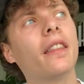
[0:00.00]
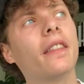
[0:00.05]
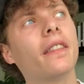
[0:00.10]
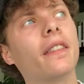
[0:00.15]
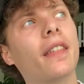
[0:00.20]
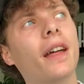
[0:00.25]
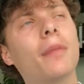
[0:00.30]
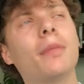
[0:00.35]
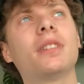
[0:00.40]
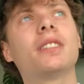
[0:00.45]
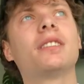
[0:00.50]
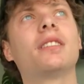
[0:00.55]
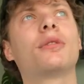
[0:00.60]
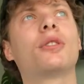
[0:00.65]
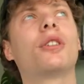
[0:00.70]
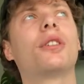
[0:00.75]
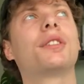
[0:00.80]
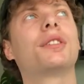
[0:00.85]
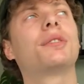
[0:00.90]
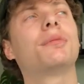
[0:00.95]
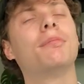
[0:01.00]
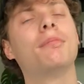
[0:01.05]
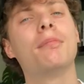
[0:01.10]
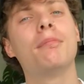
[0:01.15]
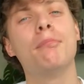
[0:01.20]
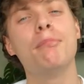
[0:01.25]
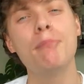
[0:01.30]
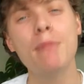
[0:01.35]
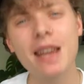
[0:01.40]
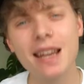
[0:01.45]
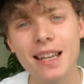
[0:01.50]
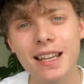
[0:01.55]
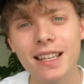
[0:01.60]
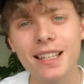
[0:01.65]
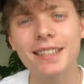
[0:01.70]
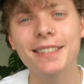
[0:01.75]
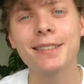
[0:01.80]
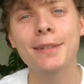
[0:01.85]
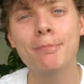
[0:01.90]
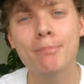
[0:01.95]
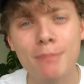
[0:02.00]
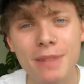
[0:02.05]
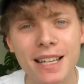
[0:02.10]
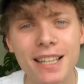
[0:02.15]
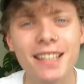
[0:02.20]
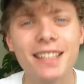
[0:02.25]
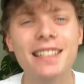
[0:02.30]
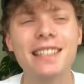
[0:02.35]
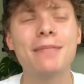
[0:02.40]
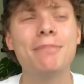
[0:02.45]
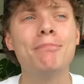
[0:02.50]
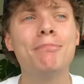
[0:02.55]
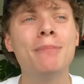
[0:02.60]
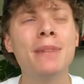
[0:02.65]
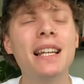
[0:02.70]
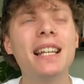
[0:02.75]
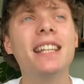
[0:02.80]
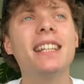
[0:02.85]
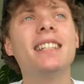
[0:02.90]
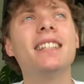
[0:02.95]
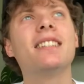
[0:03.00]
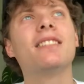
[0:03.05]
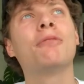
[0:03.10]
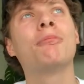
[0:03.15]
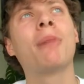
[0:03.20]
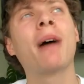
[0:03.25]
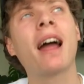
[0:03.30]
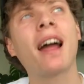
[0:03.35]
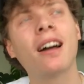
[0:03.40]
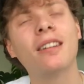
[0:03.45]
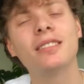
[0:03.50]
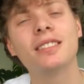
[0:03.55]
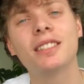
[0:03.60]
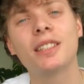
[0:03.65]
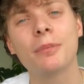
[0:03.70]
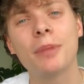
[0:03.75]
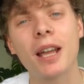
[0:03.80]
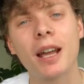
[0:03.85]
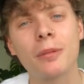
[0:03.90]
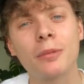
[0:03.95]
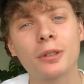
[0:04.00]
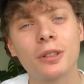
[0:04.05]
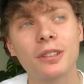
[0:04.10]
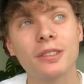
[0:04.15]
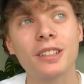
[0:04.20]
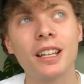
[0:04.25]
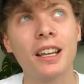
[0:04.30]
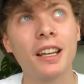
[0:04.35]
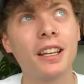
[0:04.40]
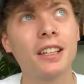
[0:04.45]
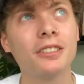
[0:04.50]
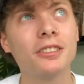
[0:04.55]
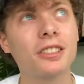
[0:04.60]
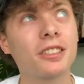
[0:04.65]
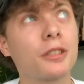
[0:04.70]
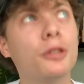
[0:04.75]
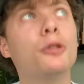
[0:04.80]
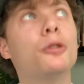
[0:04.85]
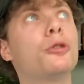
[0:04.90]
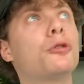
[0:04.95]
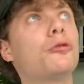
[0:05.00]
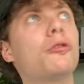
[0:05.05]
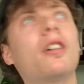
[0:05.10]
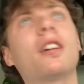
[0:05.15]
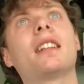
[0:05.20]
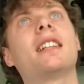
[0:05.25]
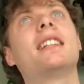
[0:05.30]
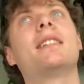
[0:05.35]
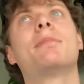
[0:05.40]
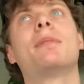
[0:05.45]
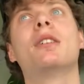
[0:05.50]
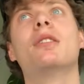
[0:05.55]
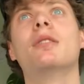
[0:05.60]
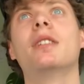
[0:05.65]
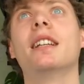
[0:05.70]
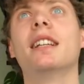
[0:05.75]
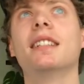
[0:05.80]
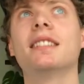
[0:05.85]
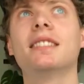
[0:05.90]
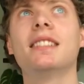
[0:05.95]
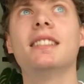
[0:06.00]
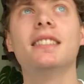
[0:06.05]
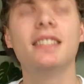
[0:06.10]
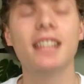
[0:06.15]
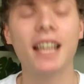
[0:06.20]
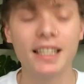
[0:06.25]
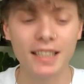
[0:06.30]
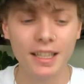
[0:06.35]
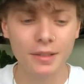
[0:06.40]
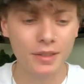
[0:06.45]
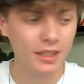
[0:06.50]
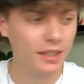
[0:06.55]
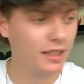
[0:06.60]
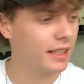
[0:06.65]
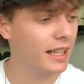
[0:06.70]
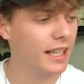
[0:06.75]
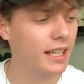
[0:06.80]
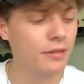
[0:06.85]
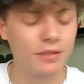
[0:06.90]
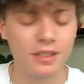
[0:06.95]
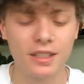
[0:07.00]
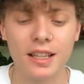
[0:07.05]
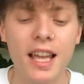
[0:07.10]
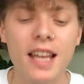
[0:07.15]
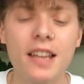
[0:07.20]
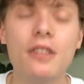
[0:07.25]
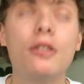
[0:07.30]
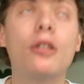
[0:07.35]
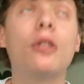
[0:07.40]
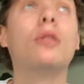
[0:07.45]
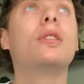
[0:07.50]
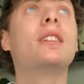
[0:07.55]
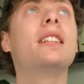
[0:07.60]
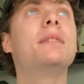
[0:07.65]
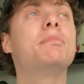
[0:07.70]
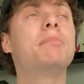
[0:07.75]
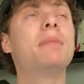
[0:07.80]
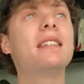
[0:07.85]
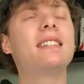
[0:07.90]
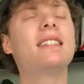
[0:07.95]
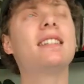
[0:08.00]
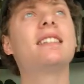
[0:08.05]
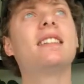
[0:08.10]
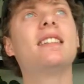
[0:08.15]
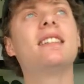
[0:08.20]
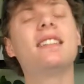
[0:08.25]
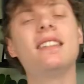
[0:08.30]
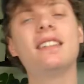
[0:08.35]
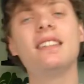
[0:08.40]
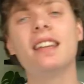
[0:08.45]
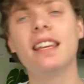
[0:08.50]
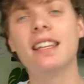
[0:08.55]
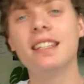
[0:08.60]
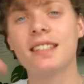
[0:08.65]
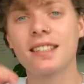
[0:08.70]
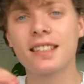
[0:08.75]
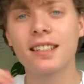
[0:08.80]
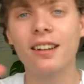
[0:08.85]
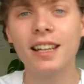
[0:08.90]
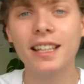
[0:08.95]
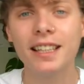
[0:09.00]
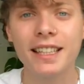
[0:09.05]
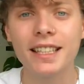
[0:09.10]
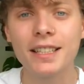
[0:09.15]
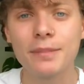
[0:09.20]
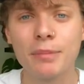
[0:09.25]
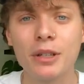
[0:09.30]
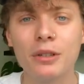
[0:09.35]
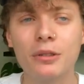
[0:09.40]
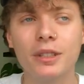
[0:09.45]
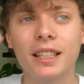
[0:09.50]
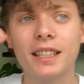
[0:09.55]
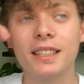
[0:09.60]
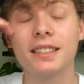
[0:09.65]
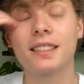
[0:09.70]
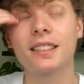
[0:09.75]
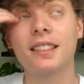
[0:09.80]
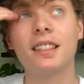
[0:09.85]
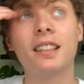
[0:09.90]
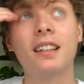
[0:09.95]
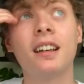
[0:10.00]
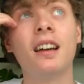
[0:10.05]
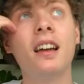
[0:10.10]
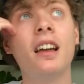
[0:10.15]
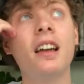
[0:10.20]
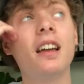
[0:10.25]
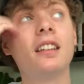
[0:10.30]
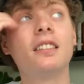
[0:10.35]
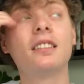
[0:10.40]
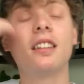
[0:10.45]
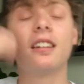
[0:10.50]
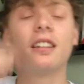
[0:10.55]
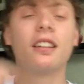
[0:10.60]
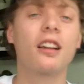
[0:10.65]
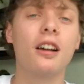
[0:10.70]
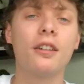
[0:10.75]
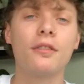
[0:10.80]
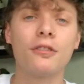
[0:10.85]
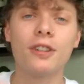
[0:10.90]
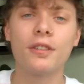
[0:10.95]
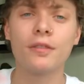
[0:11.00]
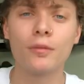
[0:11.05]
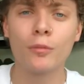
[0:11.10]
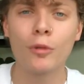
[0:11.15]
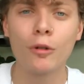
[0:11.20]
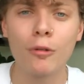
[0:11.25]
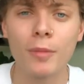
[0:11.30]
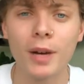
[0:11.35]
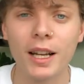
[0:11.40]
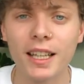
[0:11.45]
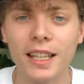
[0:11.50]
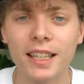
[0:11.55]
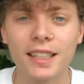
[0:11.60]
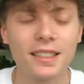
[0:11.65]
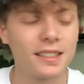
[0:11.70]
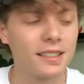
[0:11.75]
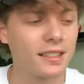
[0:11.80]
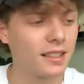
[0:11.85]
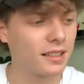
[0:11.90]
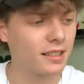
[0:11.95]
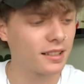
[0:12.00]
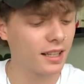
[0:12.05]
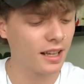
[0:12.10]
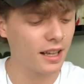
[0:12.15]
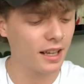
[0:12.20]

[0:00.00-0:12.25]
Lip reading: that must have cost millions and millions and millions of pounds to be able to just construct these buildings. And then, even then, you've got all these businesses inside these buildings that are turning over even more money. And it's just,